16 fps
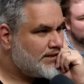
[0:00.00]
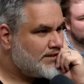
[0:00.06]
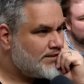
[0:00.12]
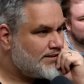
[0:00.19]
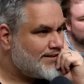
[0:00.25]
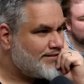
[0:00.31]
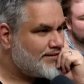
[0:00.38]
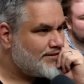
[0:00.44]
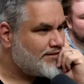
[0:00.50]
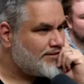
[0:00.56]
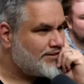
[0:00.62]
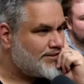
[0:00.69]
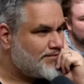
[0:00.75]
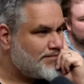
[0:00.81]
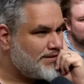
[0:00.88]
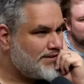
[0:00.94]
Sacrifice
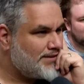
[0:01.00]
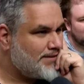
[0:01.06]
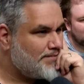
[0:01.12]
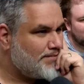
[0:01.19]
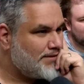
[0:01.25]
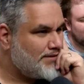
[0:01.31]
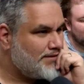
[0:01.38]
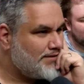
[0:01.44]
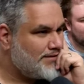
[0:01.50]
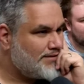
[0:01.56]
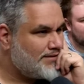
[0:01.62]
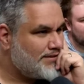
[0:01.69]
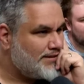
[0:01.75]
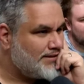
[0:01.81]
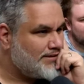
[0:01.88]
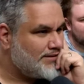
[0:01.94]
creature. Minskin Boo
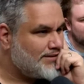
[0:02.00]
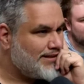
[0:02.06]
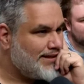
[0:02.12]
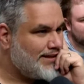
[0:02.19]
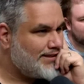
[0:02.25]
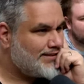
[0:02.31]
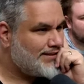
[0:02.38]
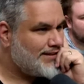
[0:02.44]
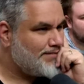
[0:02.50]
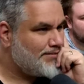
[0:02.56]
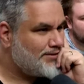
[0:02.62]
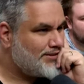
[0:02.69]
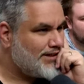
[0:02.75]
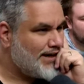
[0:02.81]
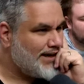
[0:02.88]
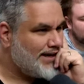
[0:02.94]
deals X damage
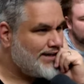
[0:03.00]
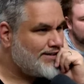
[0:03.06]
to any